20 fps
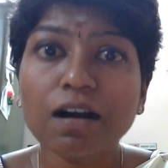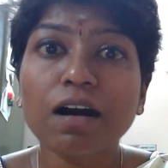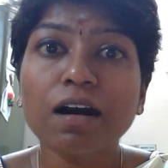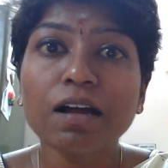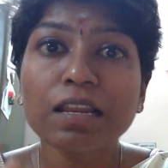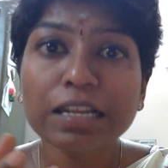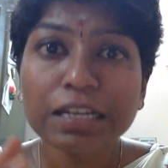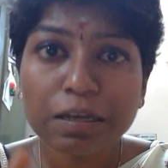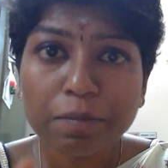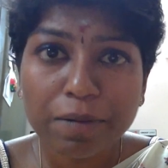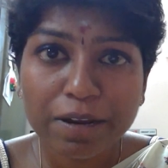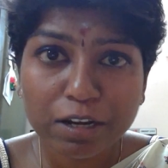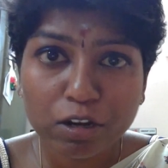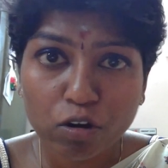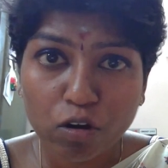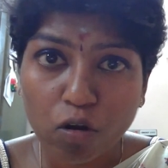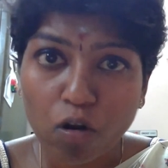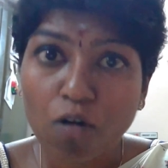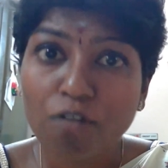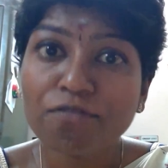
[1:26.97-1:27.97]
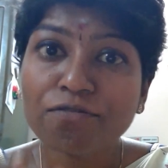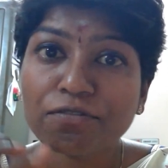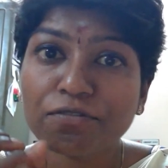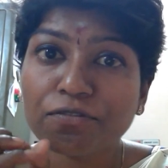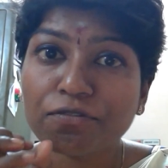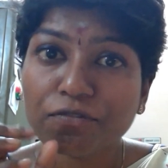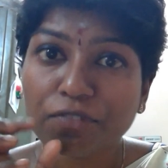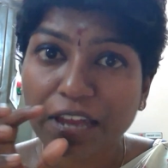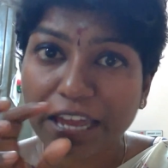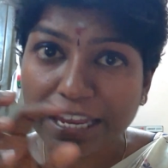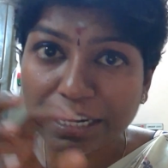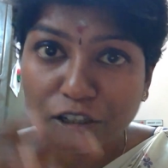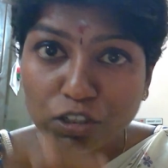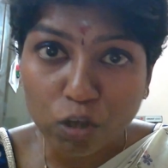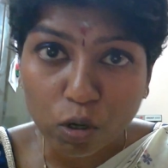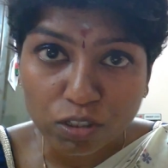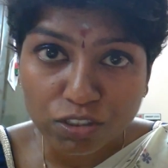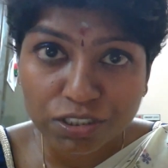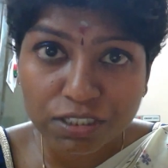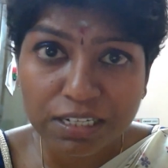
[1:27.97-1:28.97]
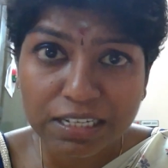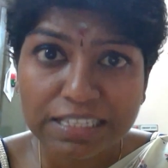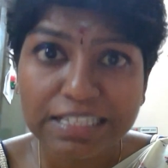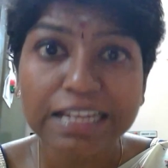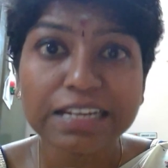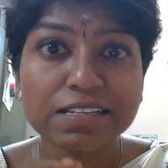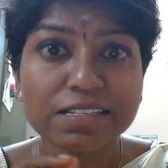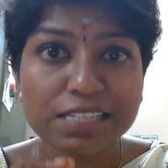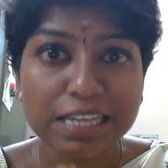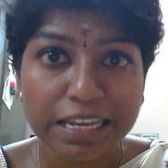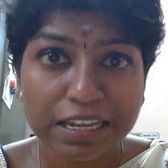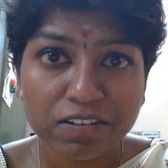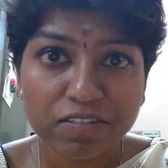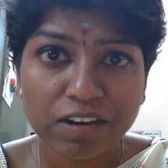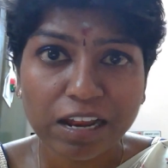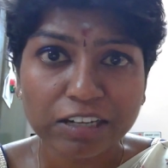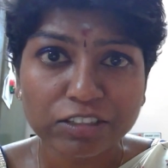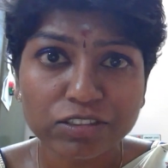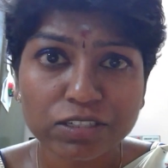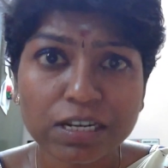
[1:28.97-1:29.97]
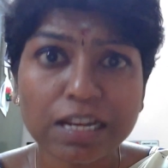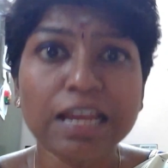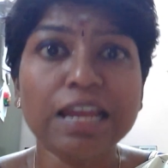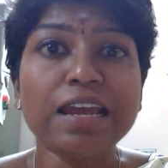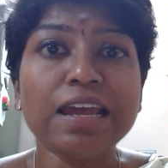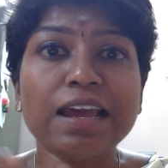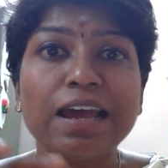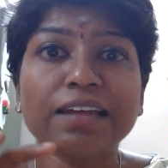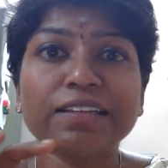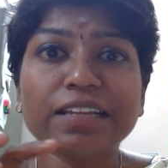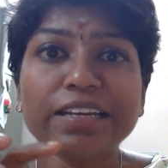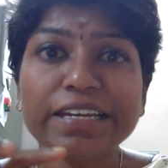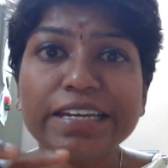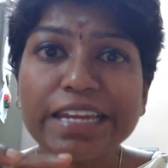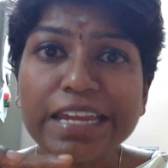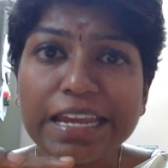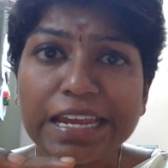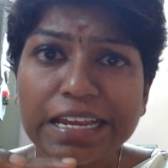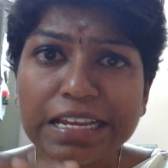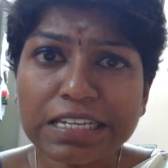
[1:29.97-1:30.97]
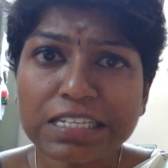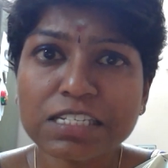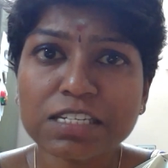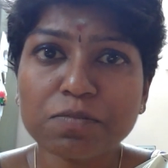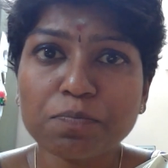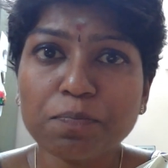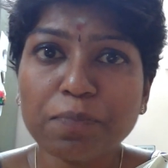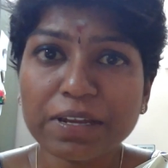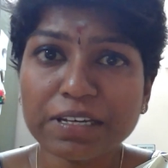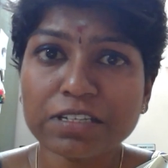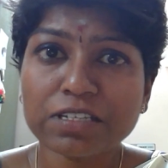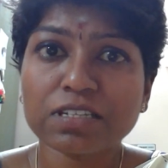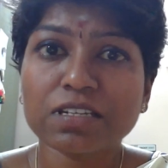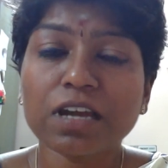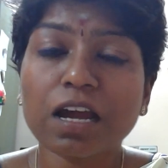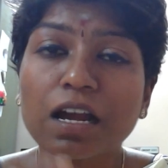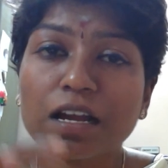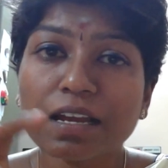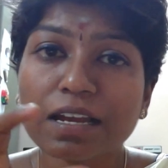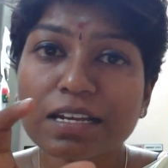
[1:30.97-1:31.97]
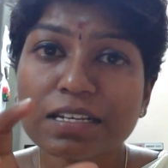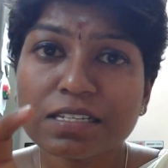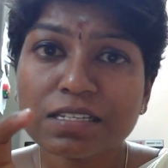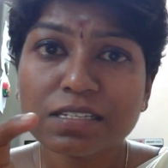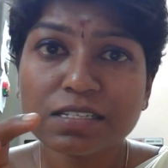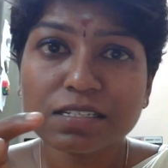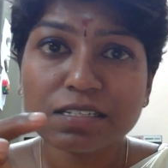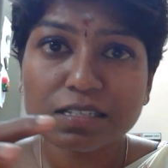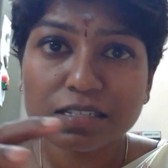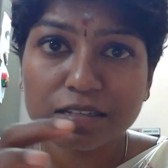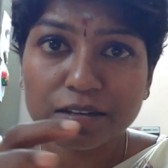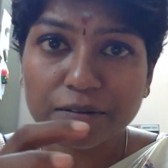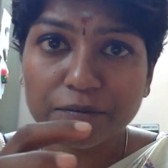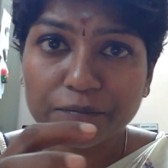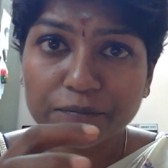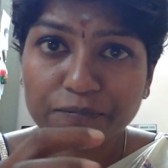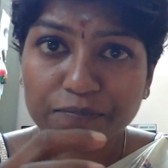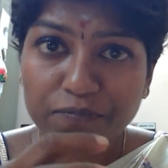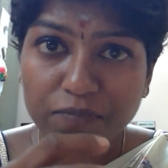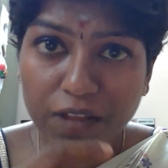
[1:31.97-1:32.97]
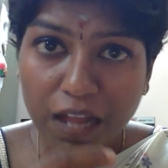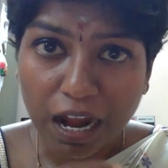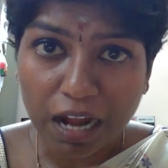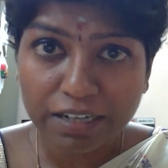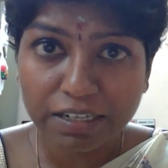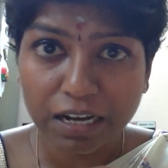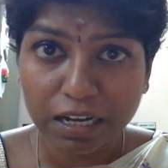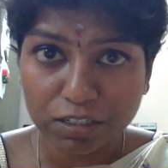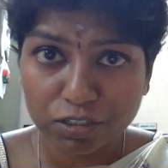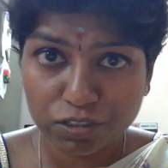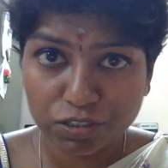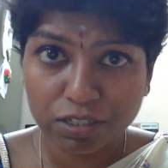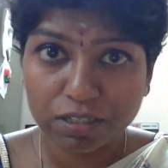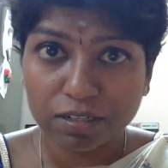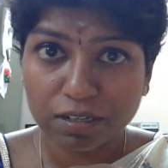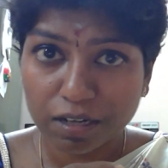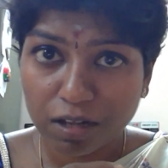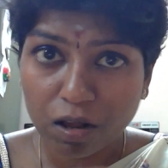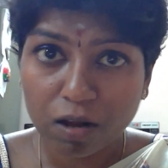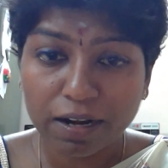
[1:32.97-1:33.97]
A little bit of intorsion, that is secondary action, and the least bit is adduction.